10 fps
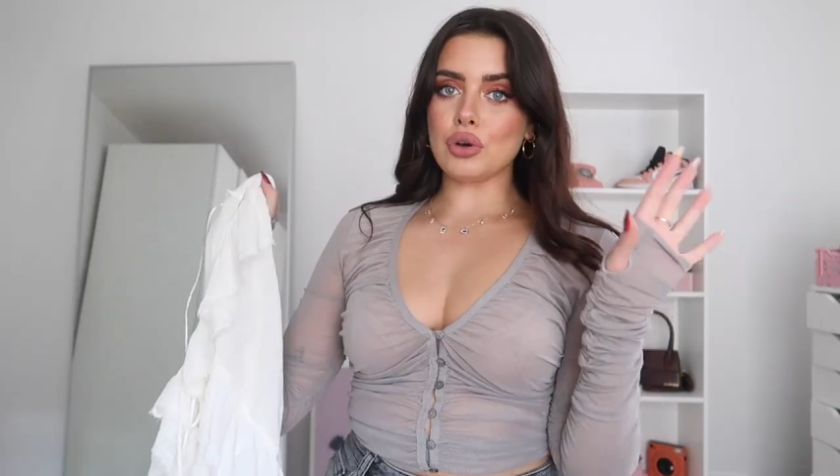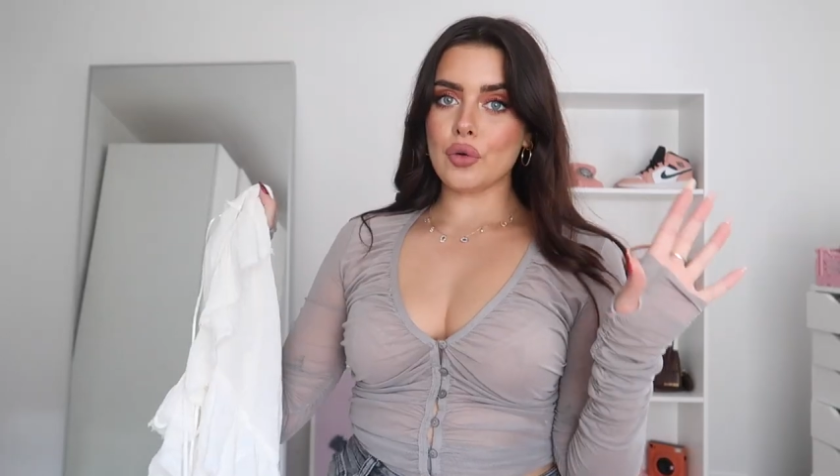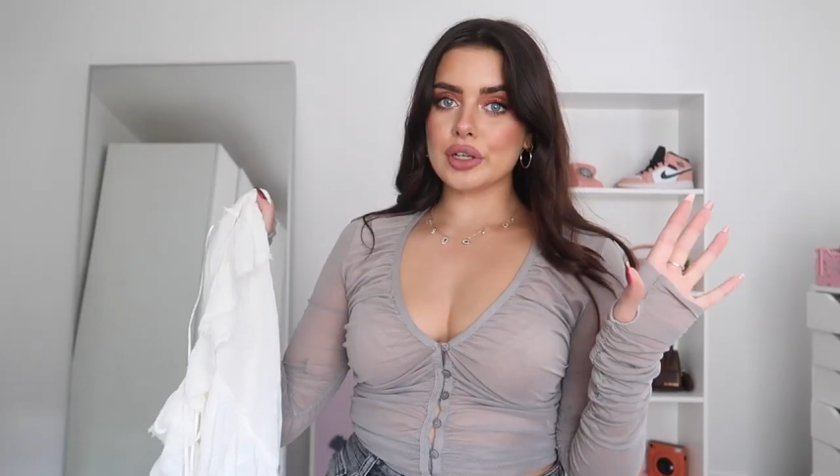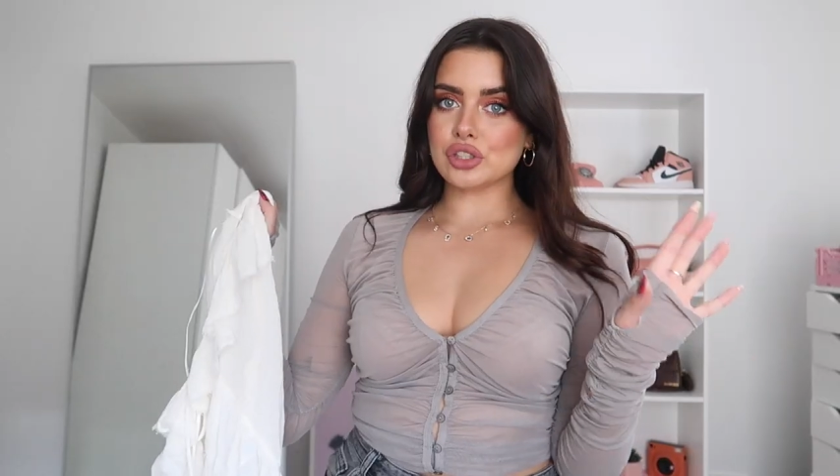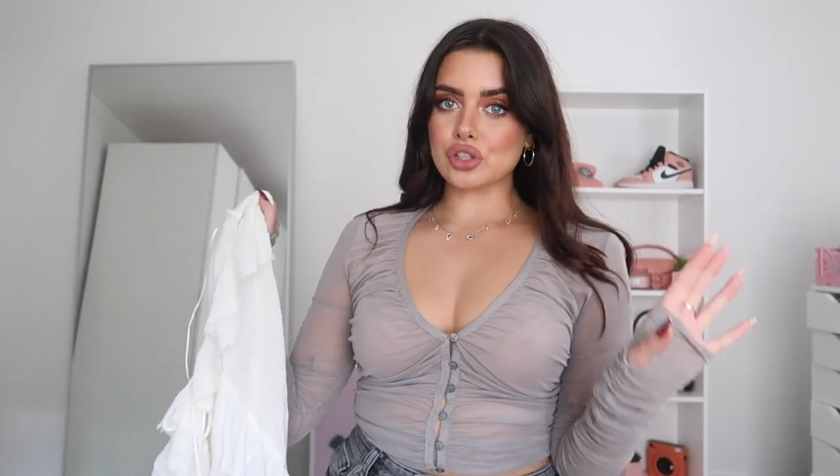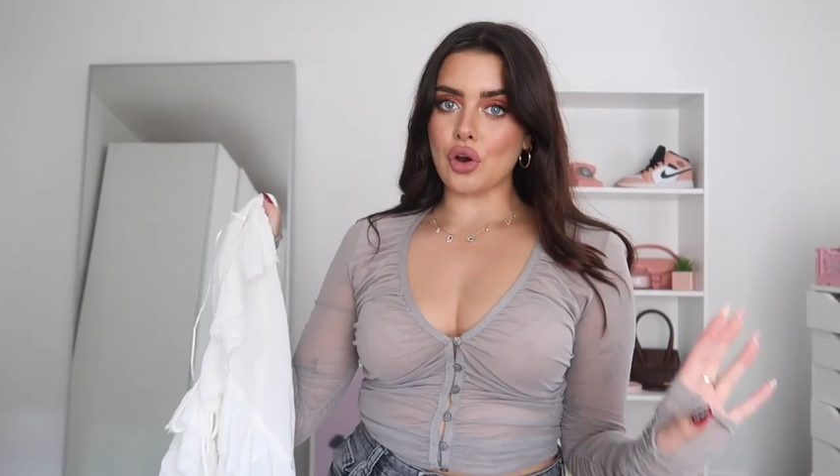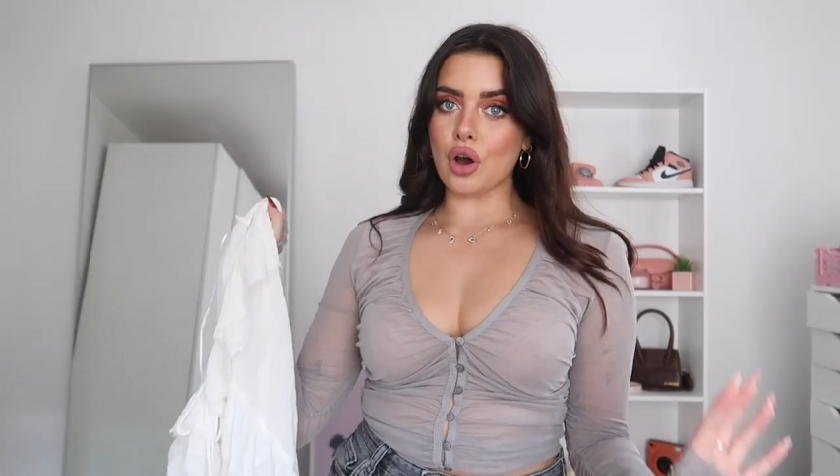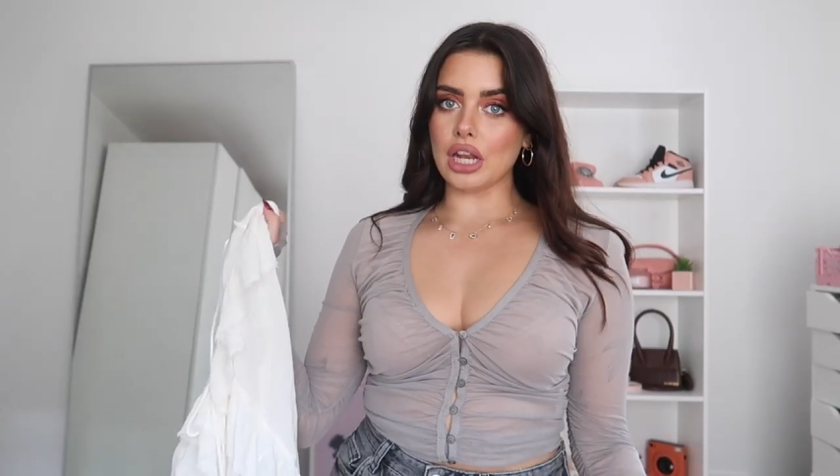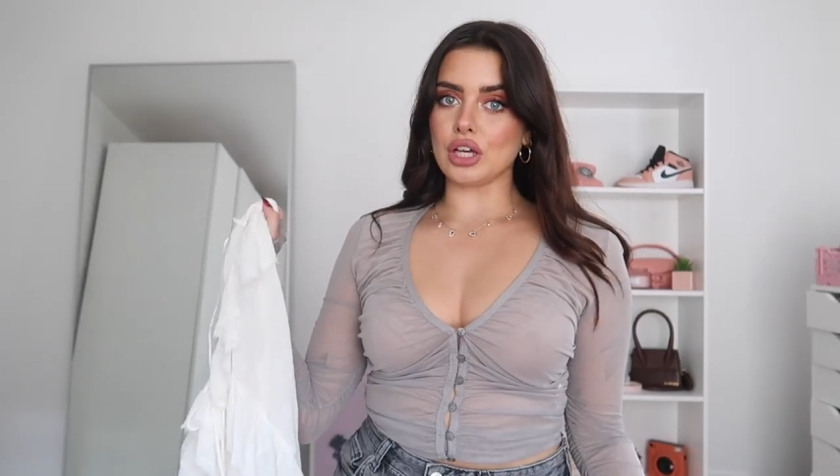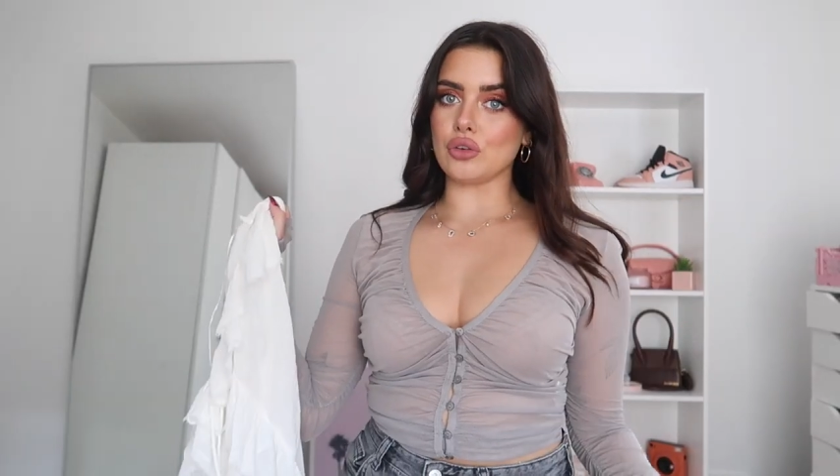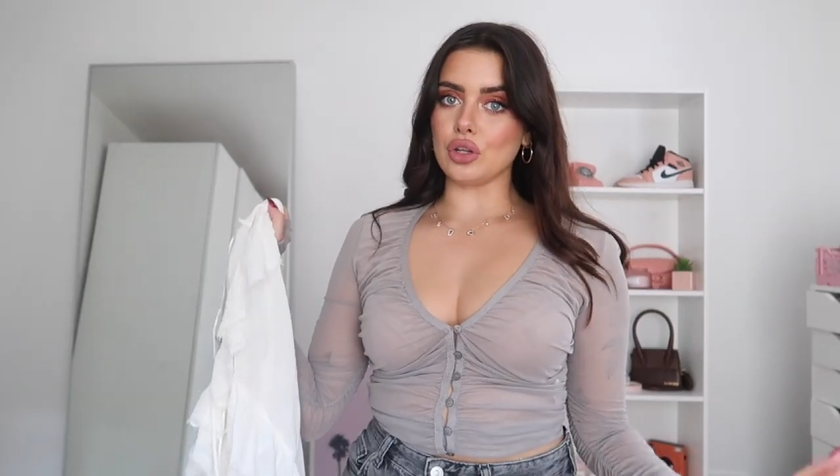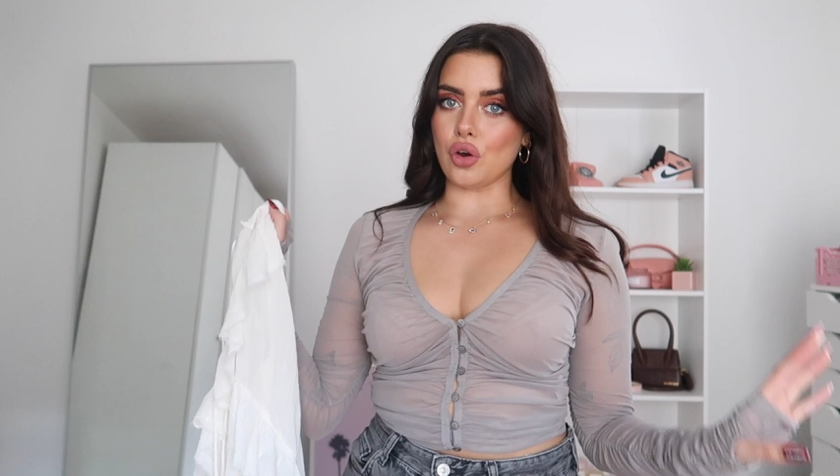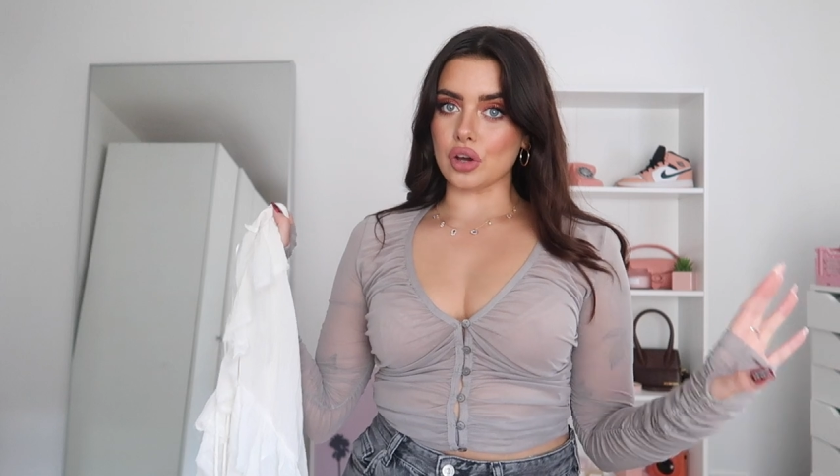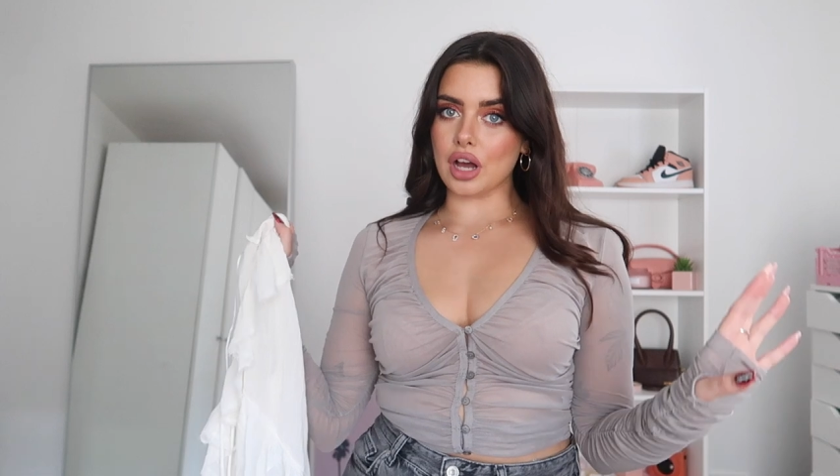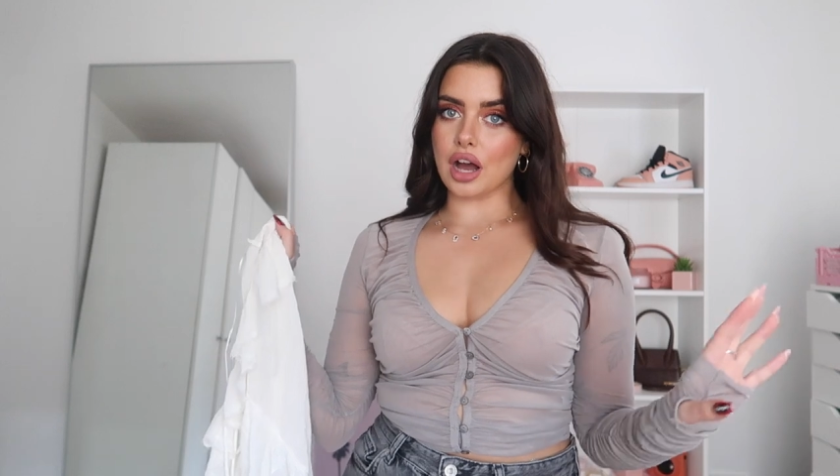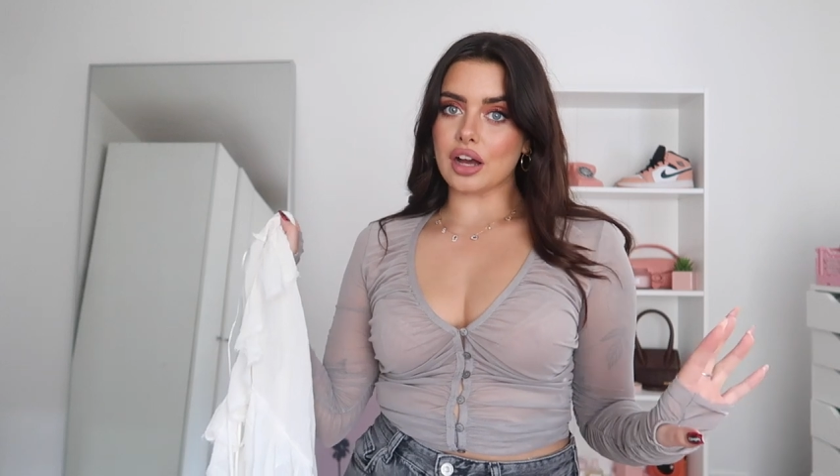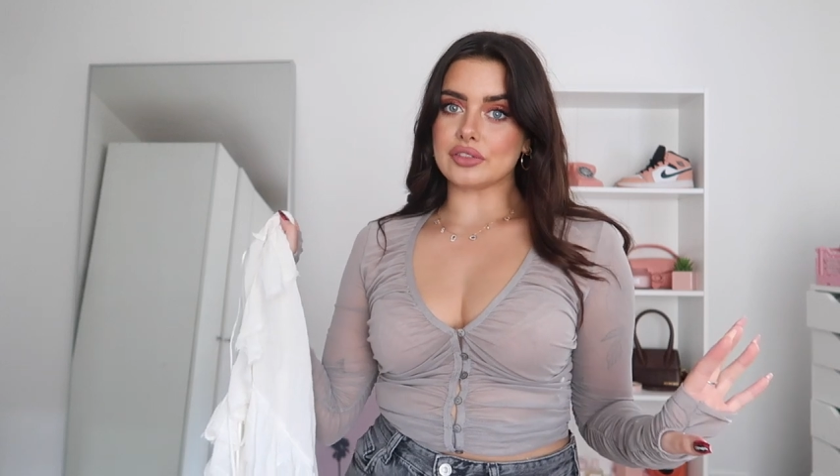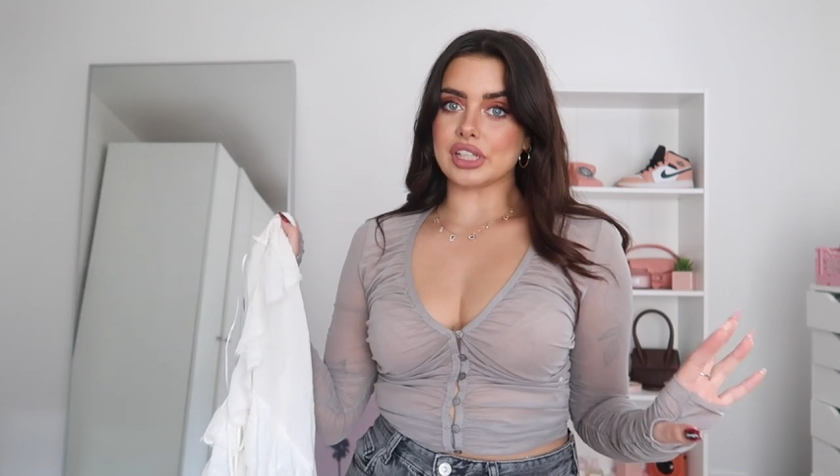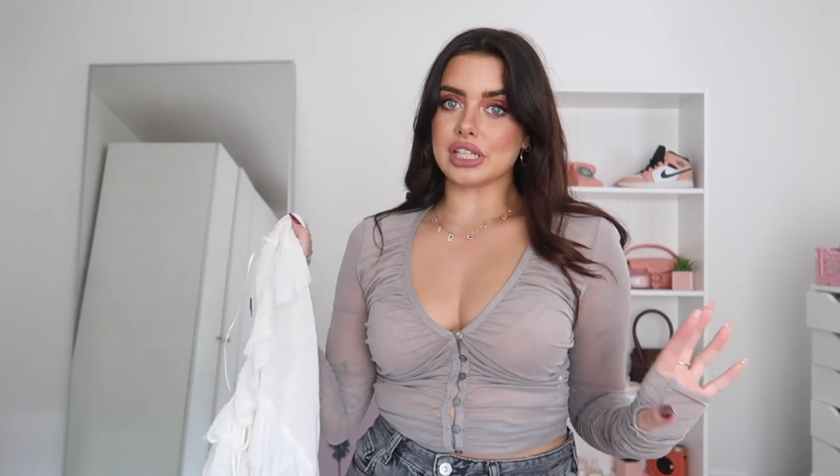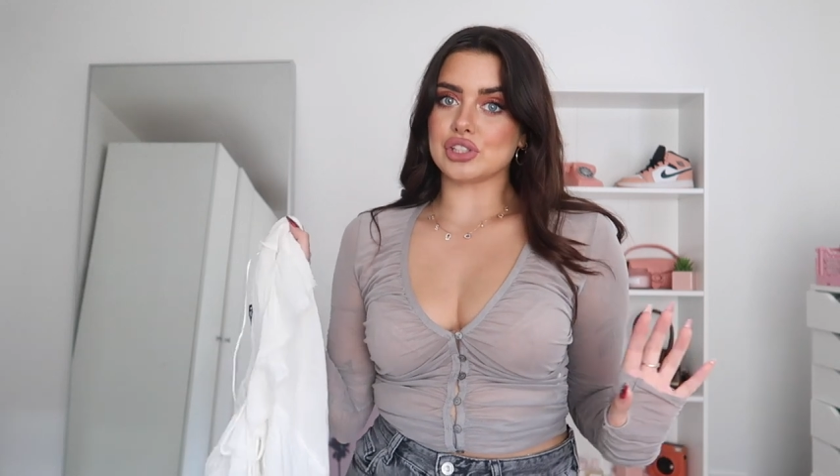I will endure a little longer
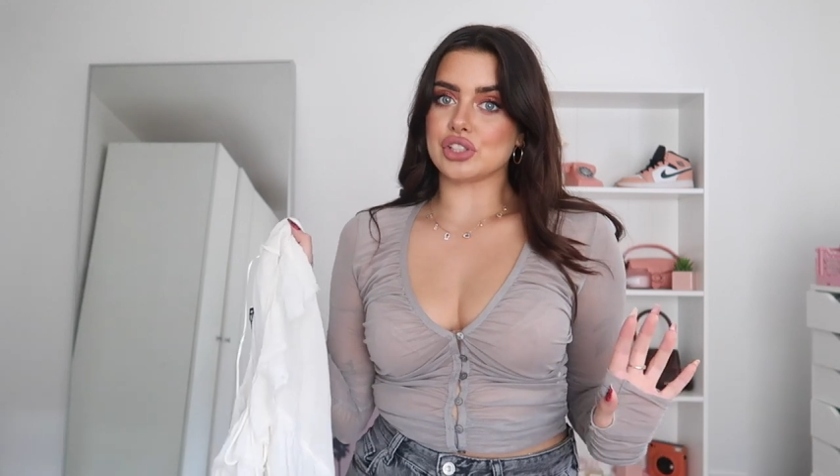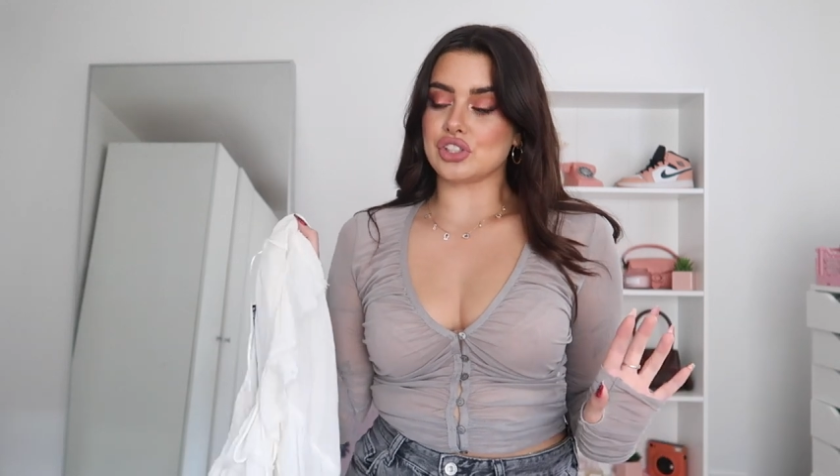of these